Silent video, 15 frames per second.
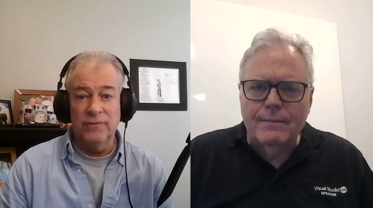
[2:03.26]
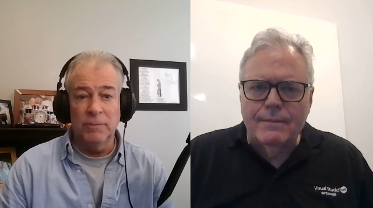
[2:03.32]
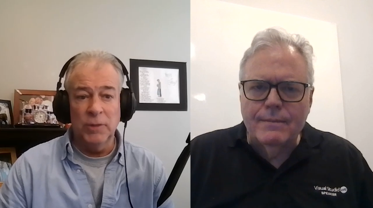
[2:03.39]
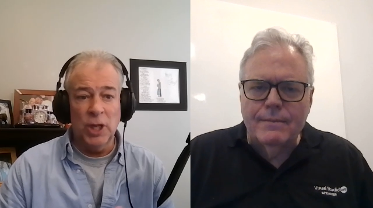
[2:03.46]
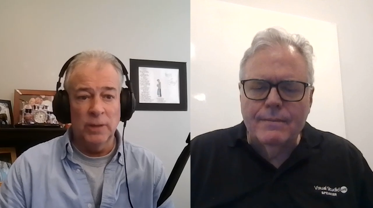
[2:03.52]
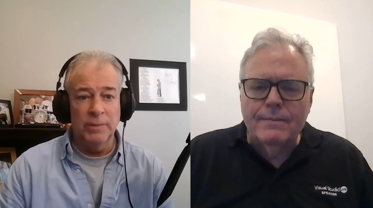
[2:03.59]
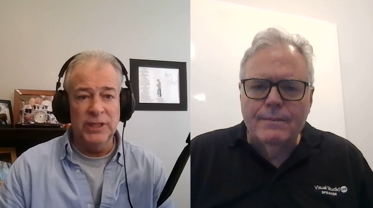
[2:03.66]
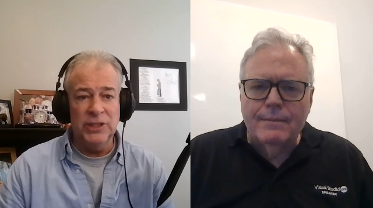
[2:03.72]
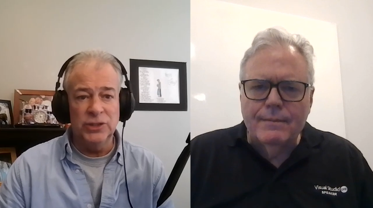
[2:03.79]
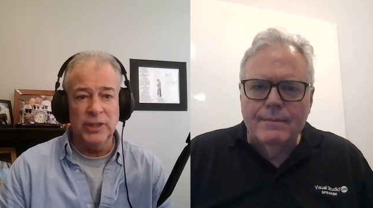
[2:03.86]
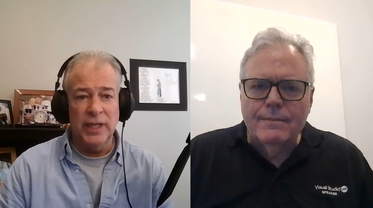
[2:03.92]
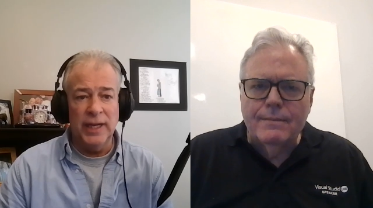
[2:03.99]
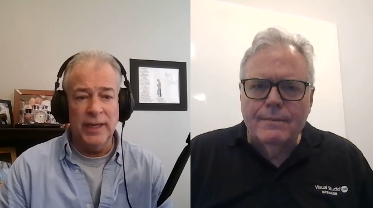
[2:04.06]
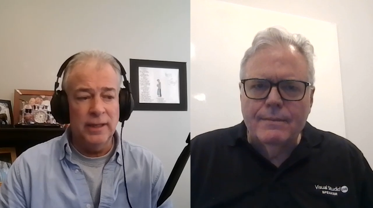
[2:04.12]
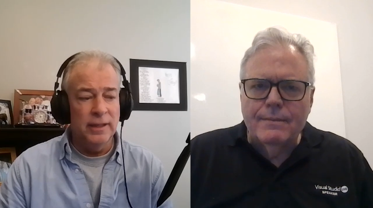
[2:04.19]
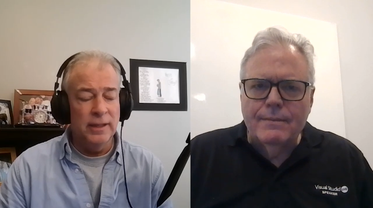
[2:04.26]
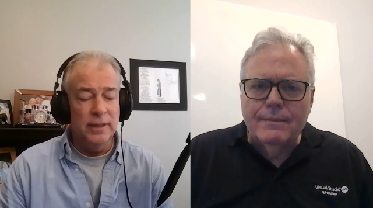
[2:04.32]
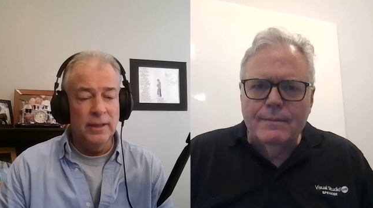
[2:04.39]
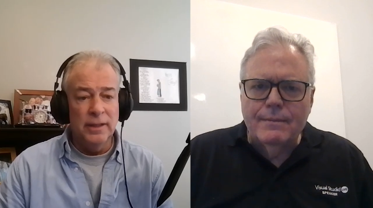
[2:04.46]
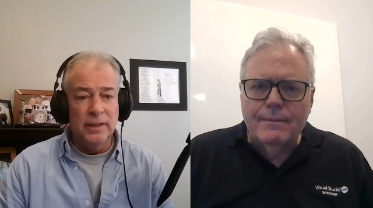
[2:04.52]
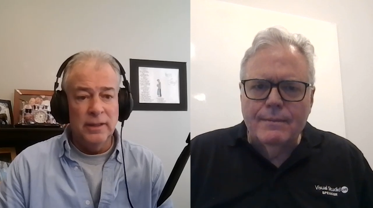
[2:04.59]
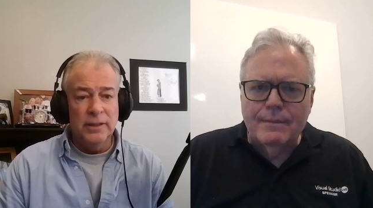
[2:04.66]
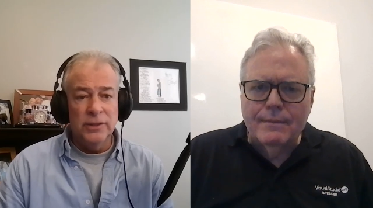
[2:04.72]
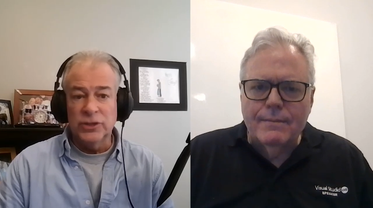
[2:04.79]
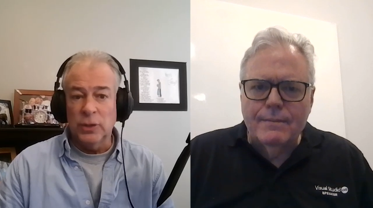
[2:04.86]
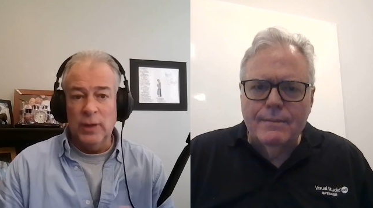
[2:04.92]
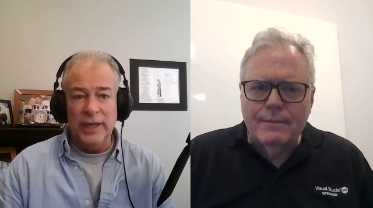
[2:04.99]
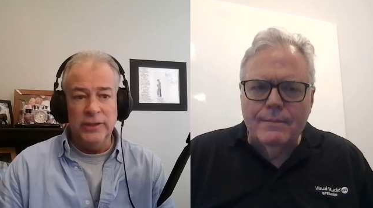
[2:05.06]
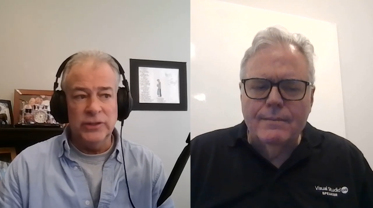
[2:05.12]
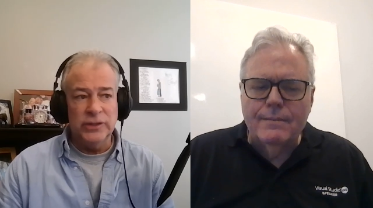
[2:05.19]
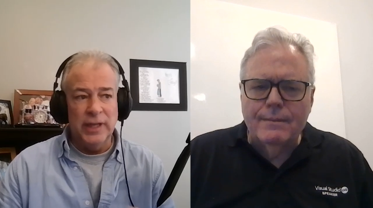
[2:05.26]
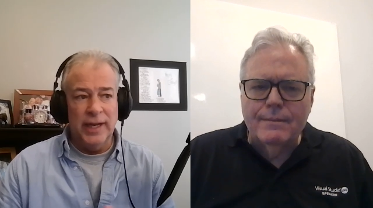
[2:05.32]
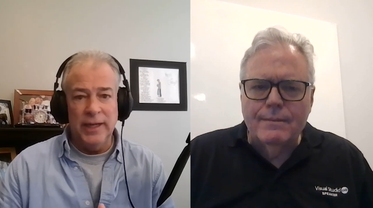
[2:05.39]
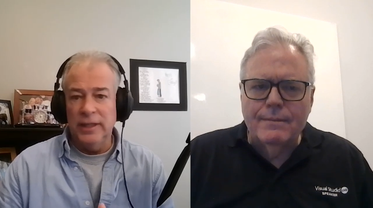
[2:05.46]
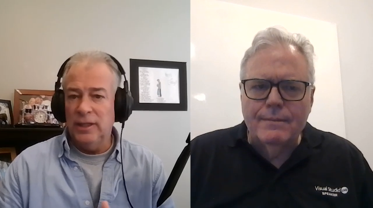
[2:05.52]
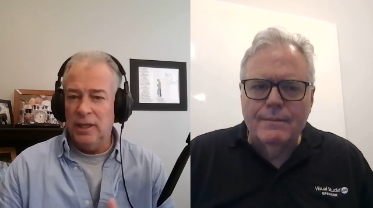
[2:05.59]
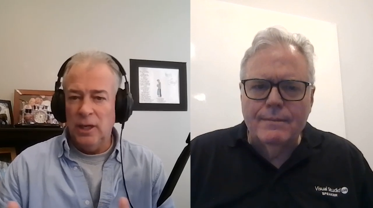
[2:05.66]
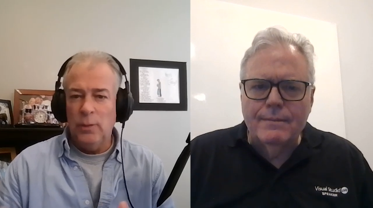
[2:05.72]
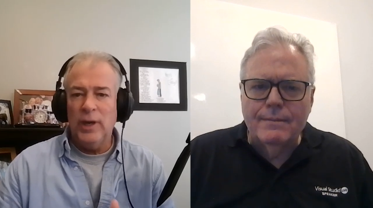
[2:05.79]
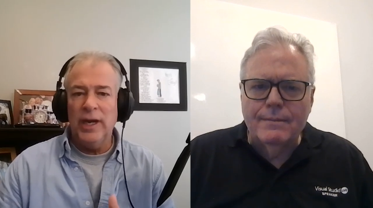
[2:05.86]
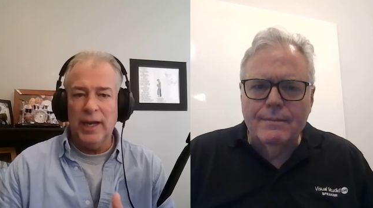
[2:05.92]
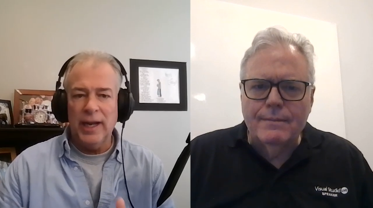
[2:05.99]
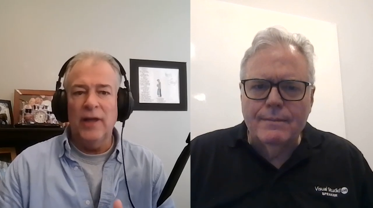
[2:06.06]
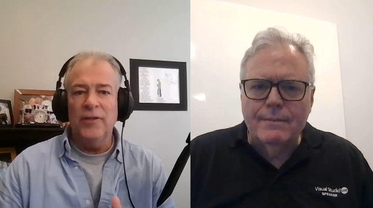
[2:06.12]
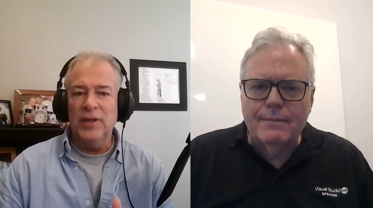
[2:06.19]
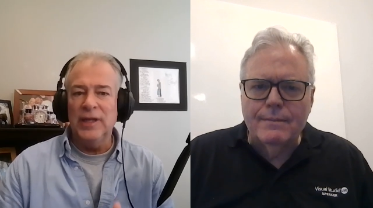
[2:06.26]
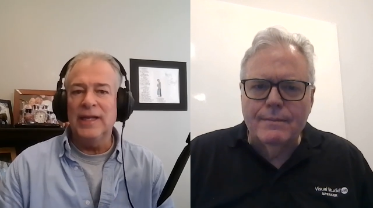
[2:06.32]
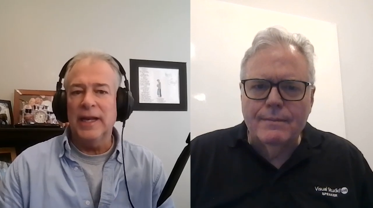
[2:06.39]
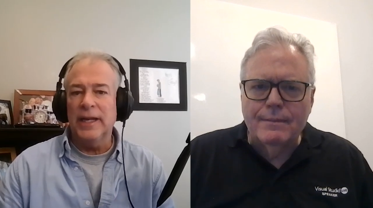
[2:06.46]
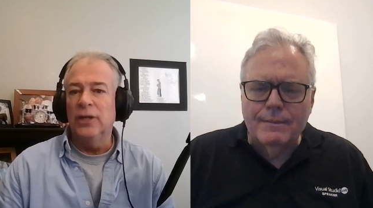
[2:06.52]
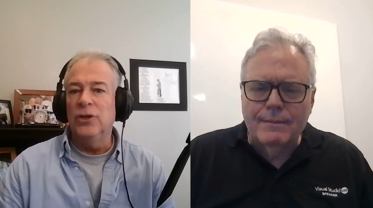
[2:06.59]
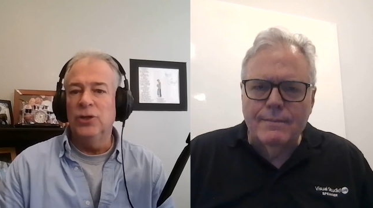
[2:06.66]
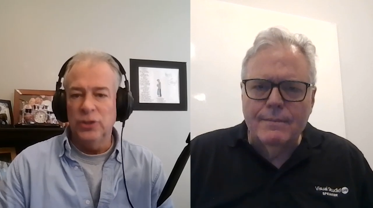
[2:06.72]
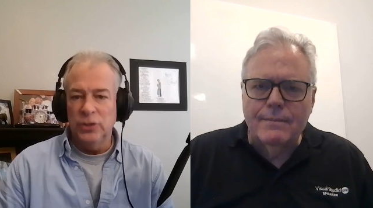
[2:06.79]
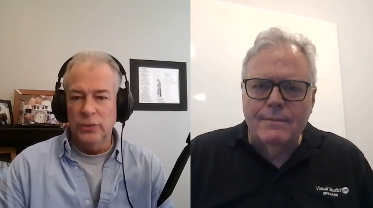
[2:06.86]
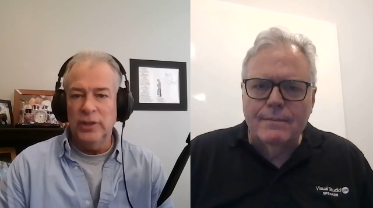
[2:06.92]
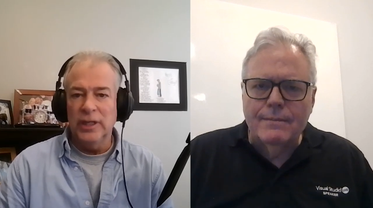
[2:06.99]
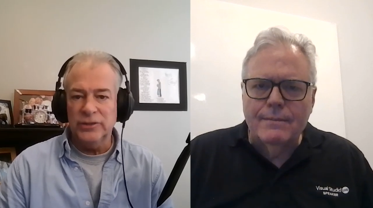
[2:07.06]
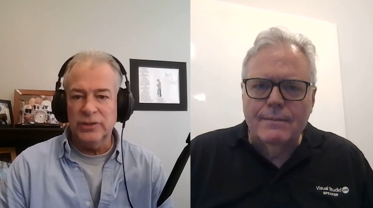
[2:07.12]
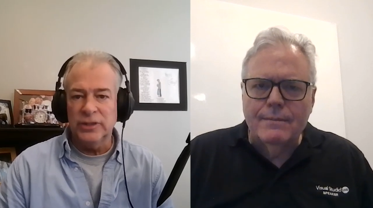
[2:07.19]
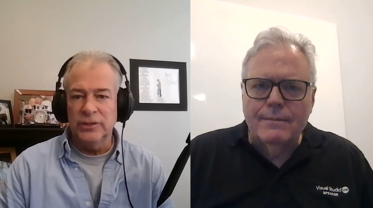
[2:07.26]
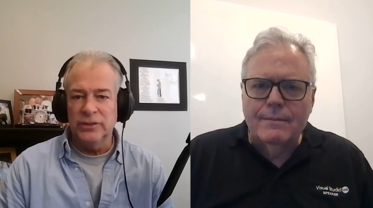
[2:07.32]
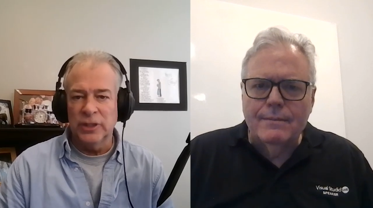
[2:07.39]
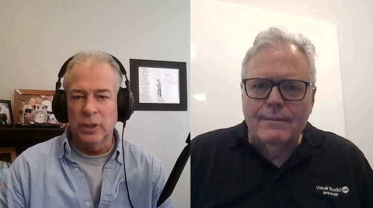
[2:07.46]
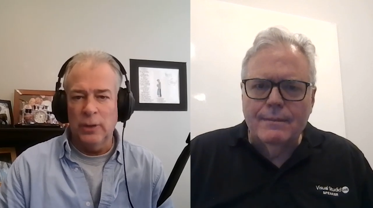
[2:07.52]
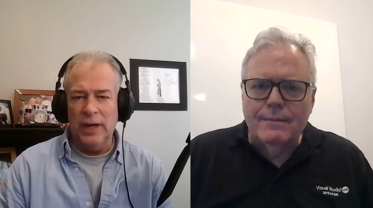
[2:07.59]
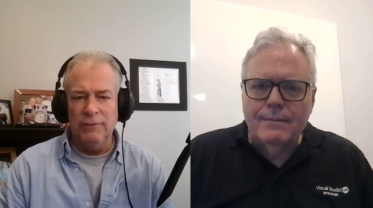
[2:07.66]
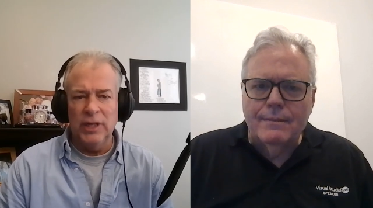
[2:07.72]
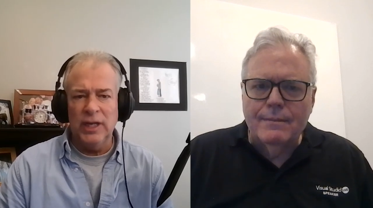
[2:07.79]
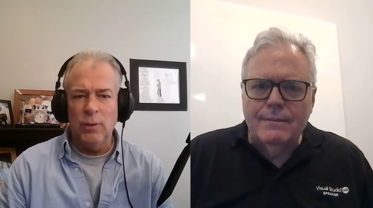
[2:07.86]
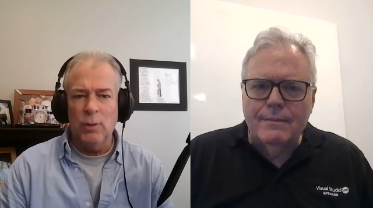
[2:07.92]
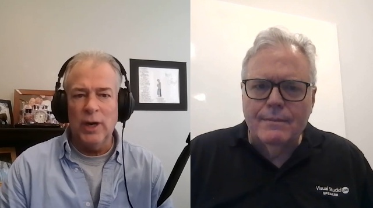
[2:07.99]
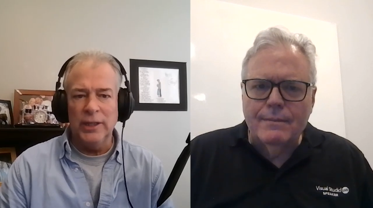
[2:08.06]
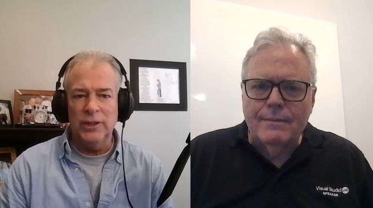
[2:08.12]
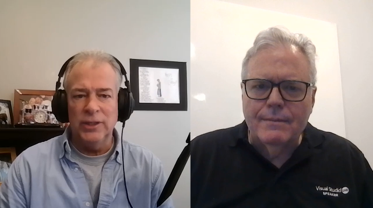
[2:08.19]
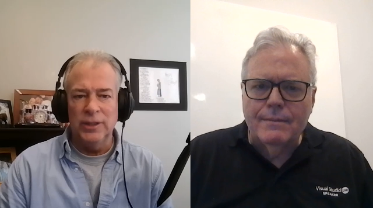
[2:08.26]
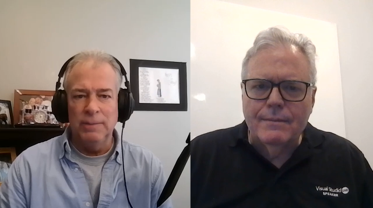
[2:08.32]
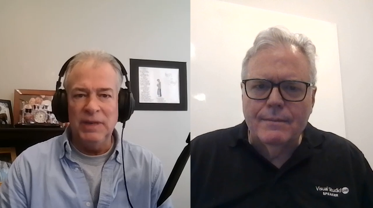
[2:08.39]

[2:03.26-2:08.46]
Speaker 1: from Long Beach State. So I decided, you know what, I, I think I can do this. And so I really wanted to